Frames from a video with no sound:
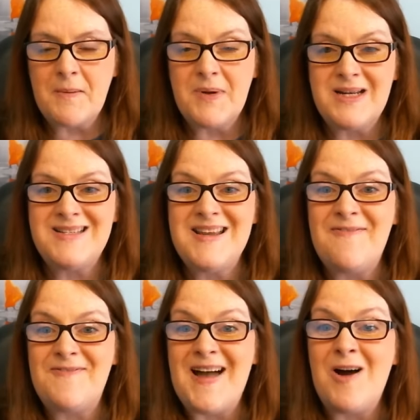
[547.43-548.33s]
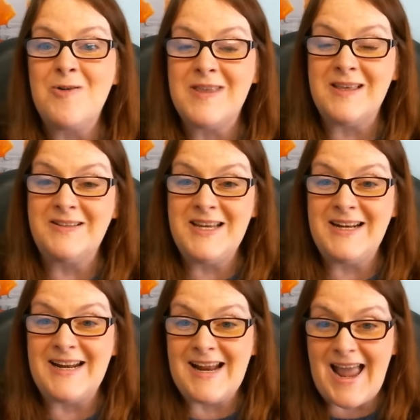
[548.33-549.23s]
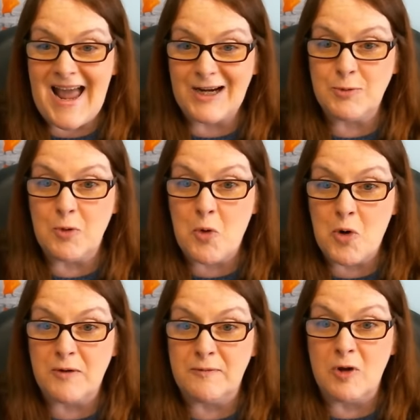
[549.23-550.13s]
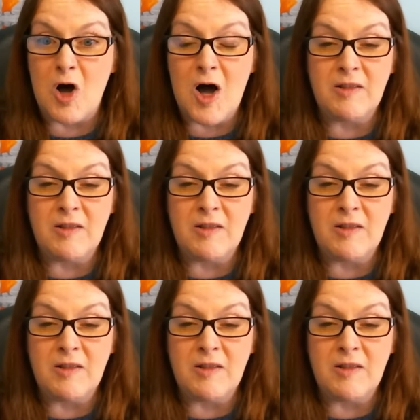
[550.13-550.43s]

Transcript: But is he found guilty in an actual court of law?